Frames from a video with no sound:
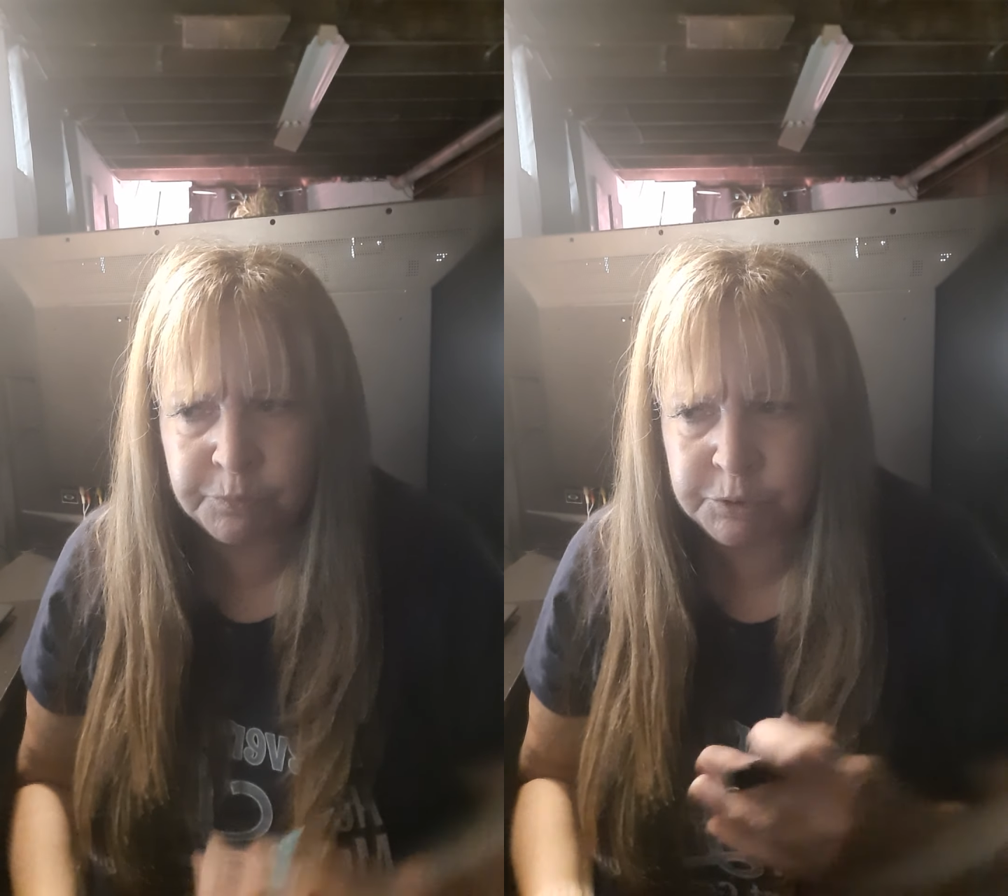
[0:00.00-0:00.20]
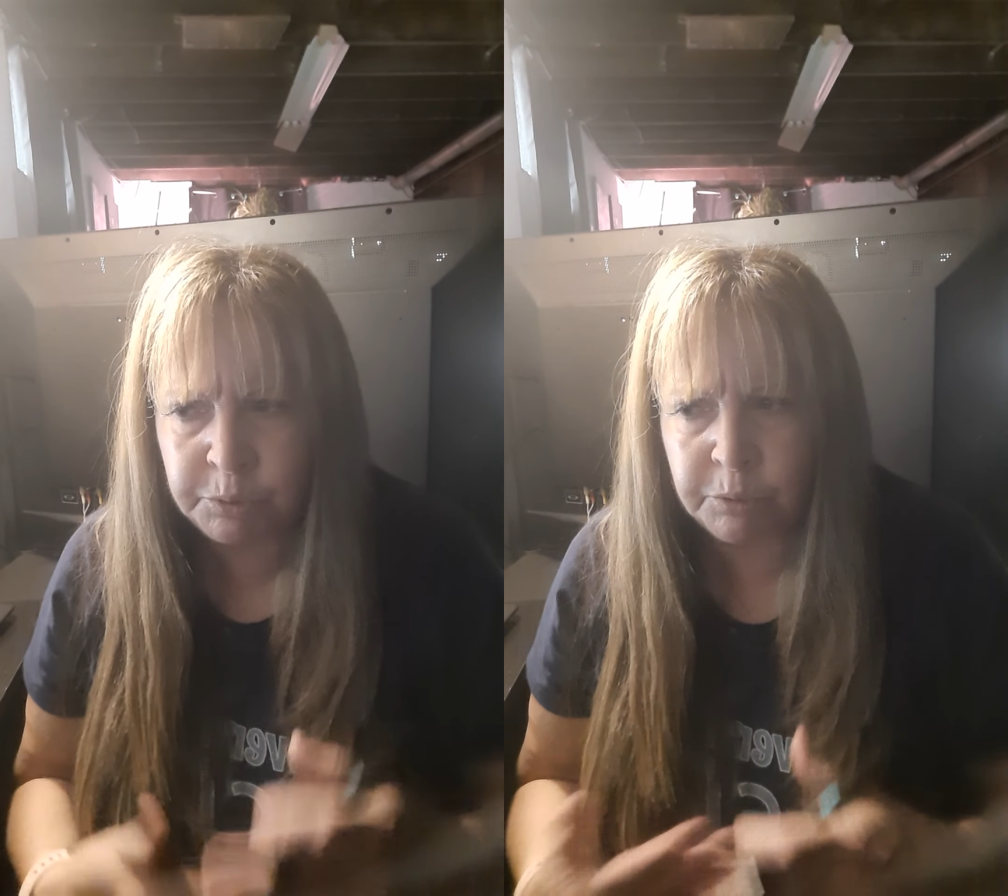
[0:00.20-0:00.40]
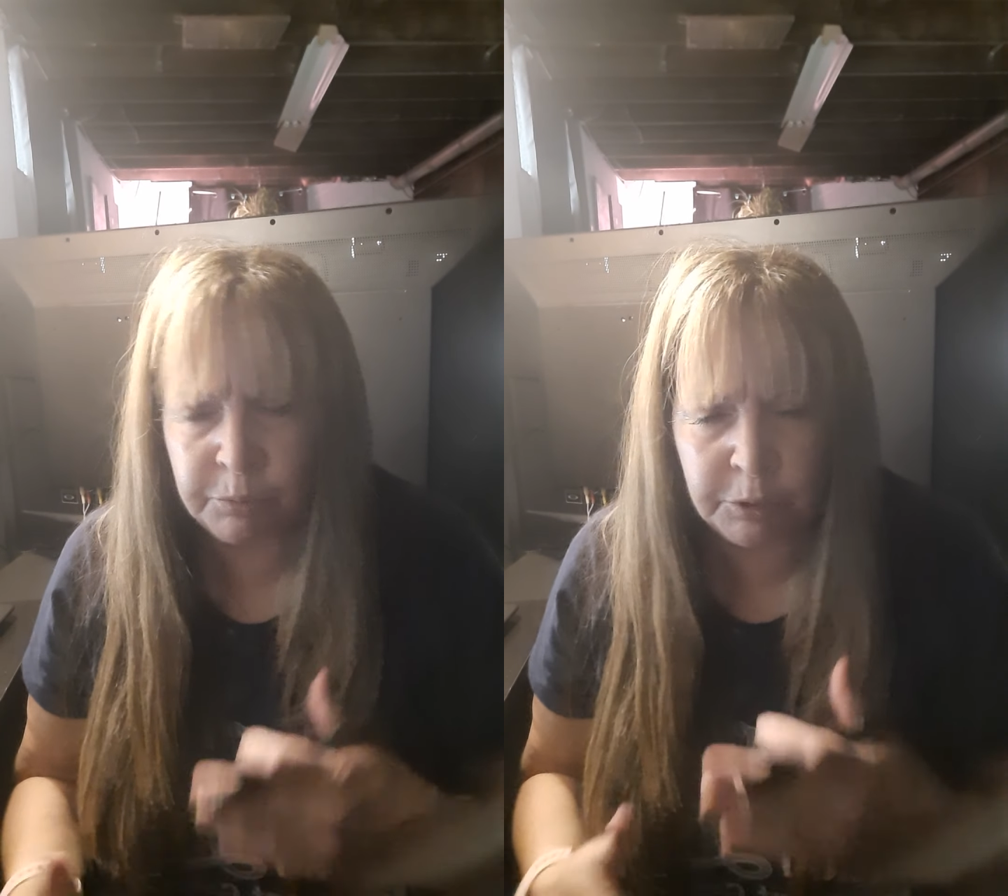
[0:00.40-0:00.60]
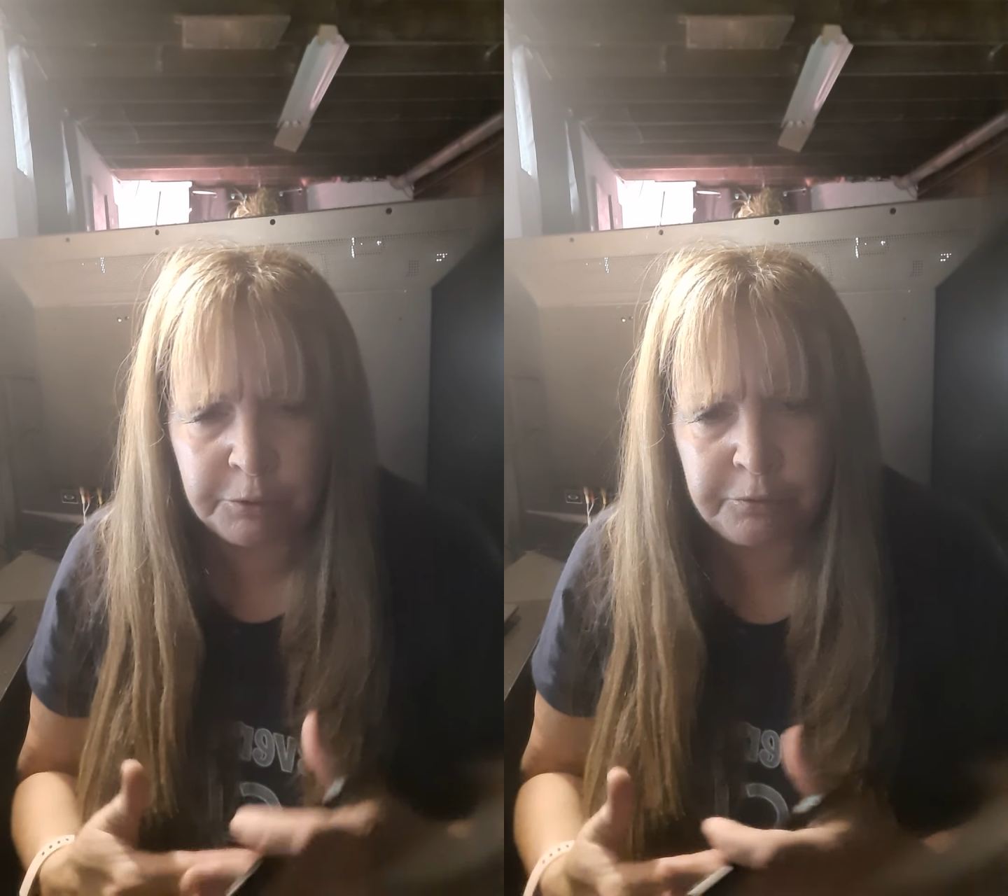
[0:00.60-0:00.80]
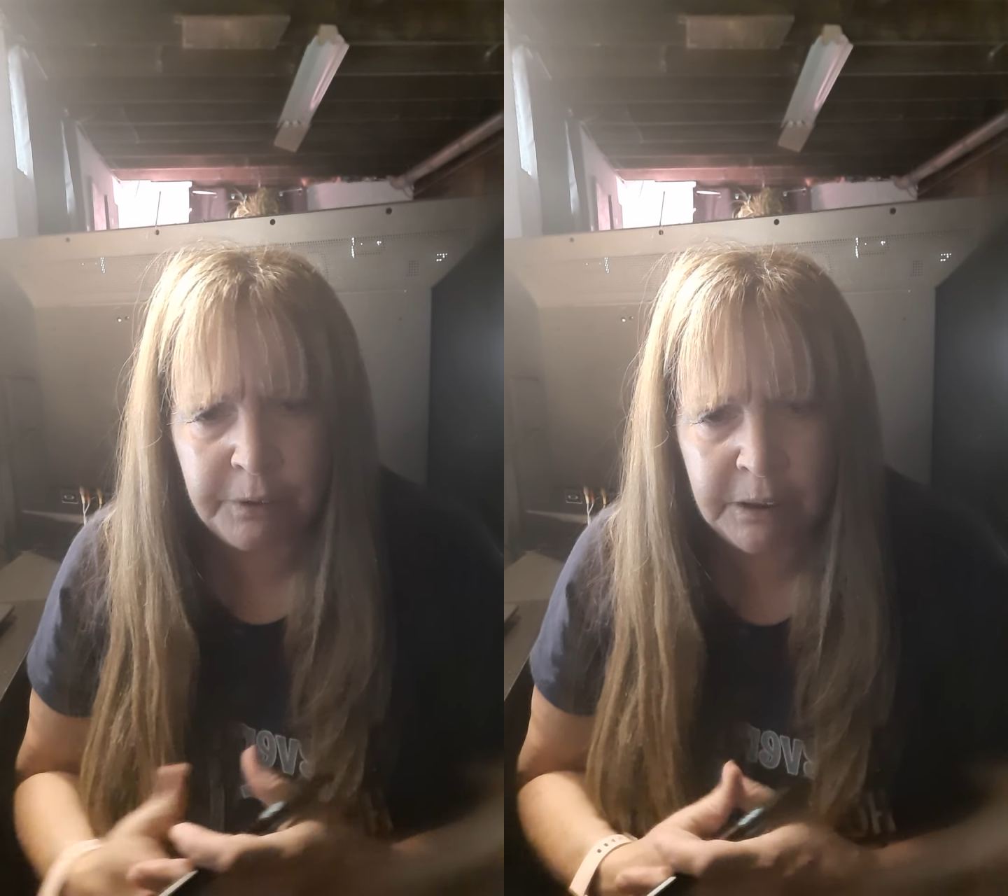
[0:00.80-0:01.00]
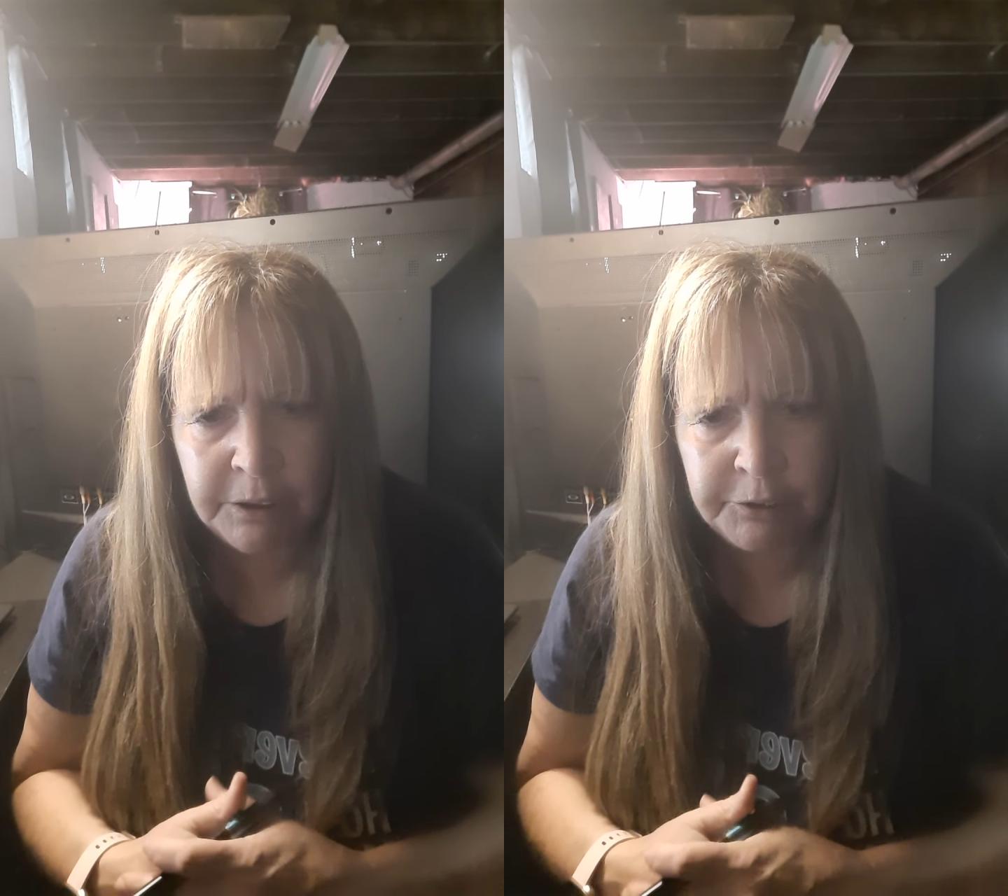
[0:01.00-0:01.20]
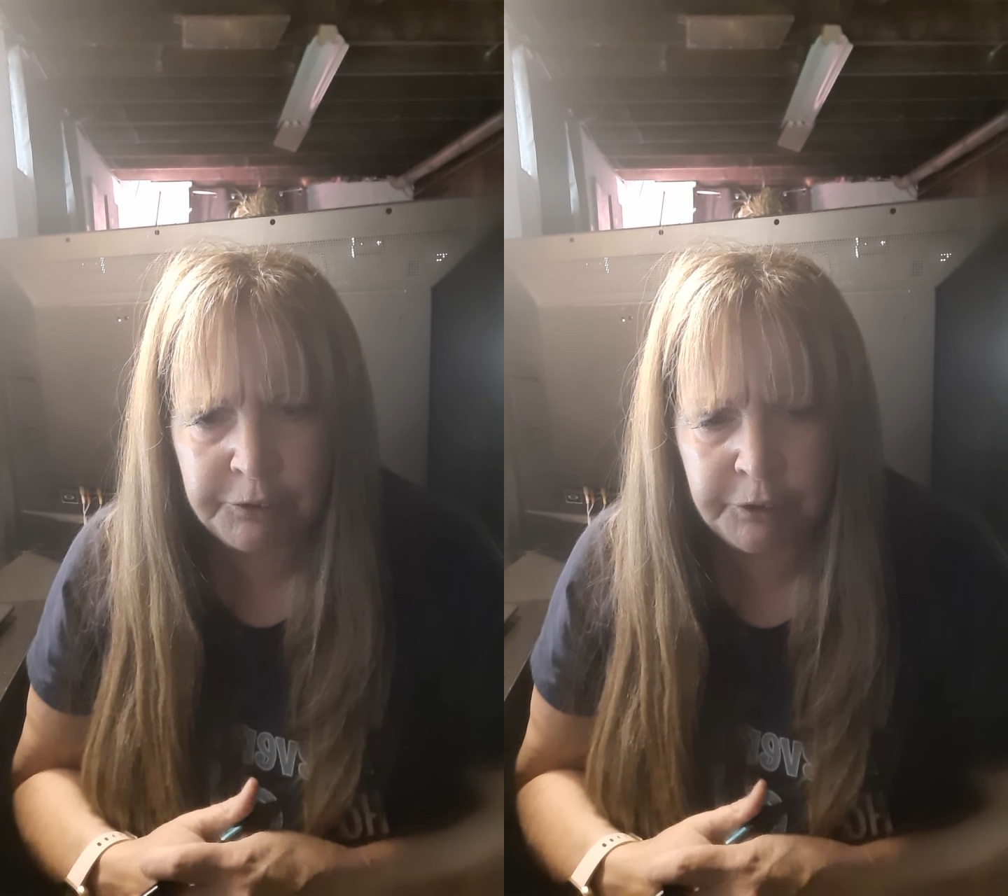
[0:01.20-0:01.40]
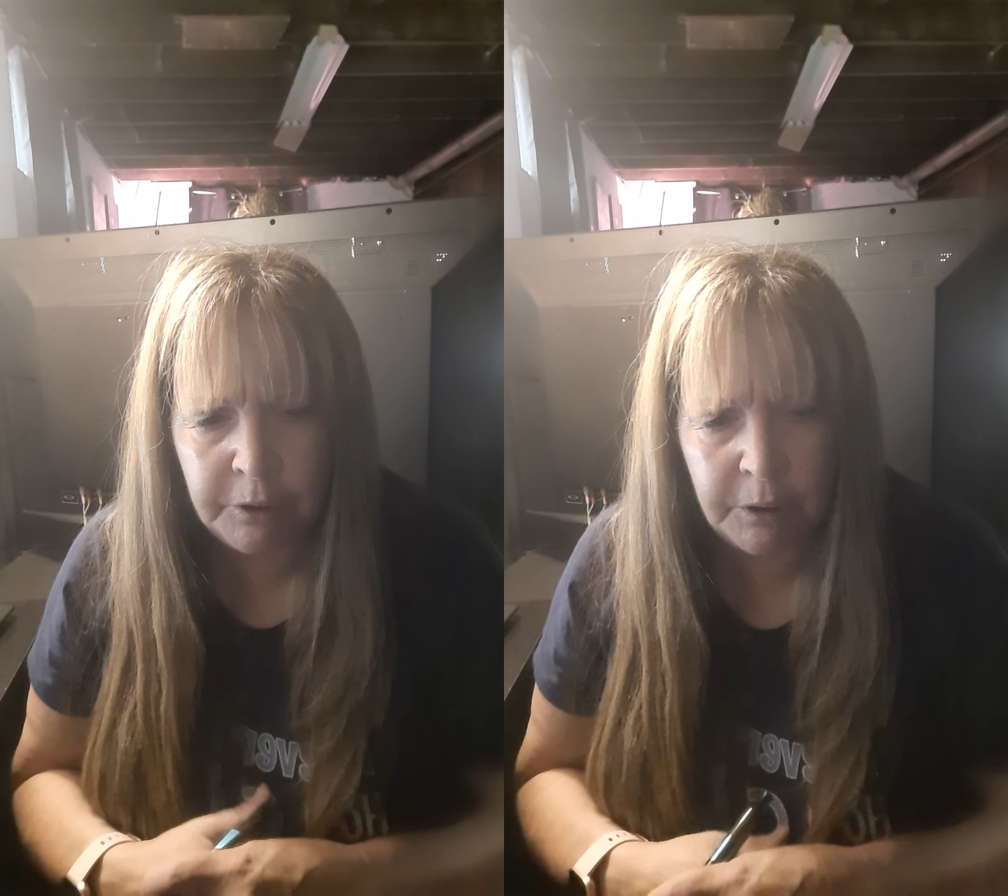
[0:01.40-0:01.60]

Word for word: do it real fast.